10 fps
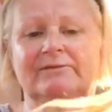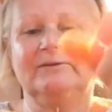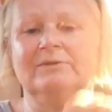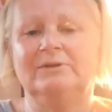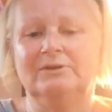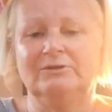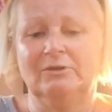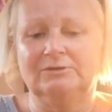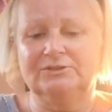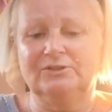and
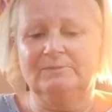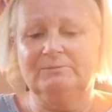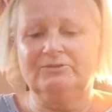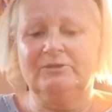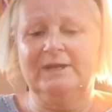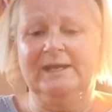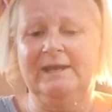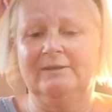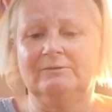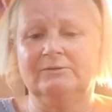not stop them drying
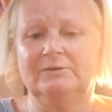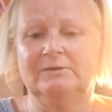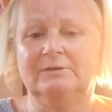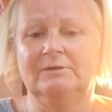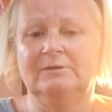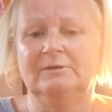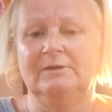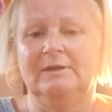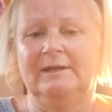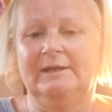out.
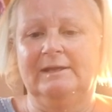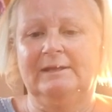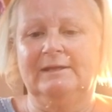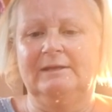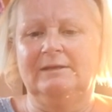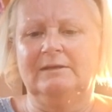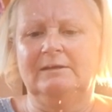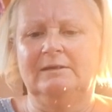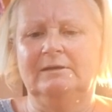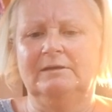
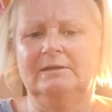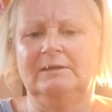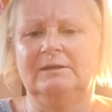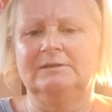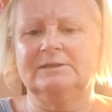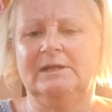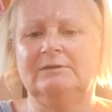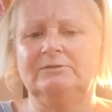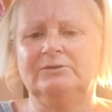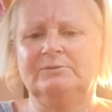And it's
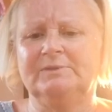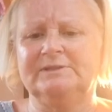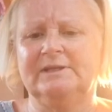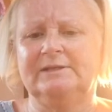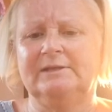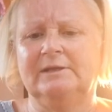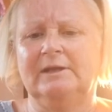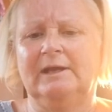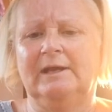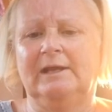100%
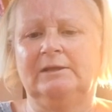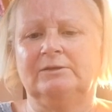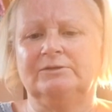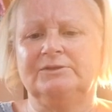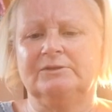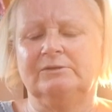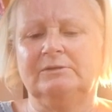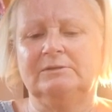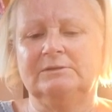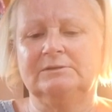
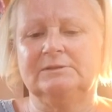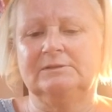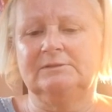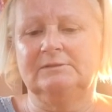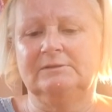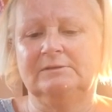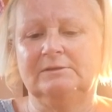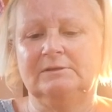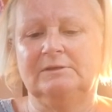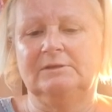algodon, so,
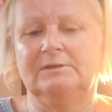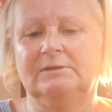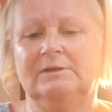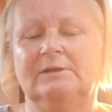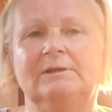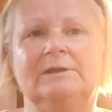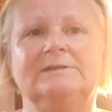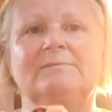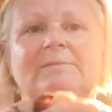and it's a